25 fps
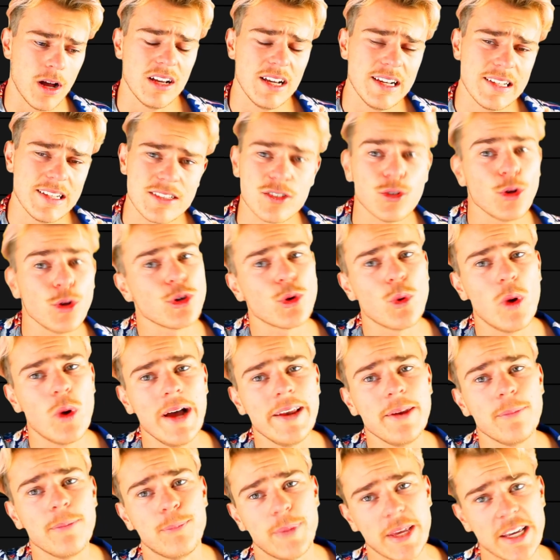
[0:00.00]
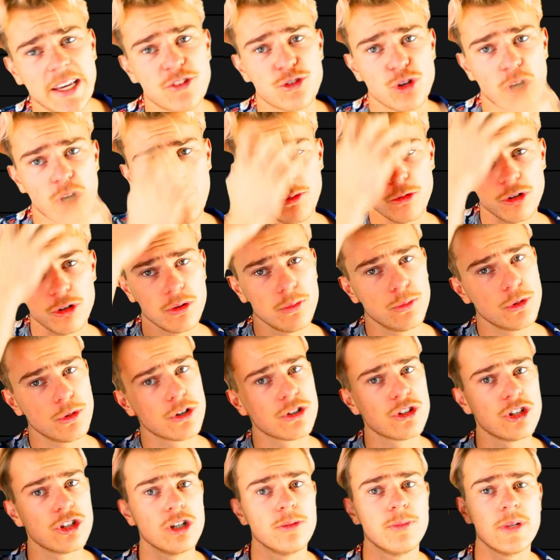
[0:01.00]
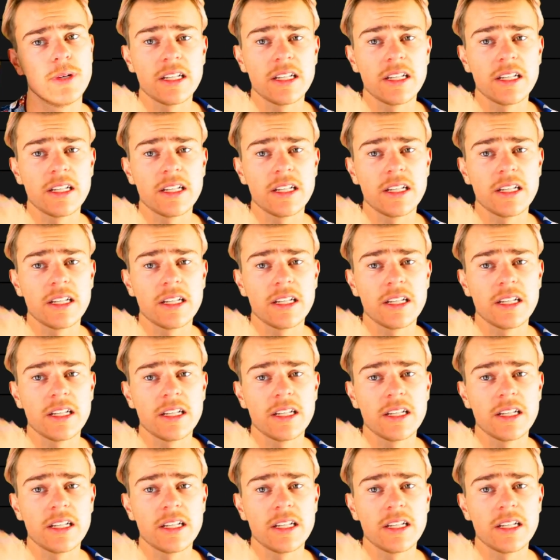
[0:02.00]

It's not quite a big drama on BookTube,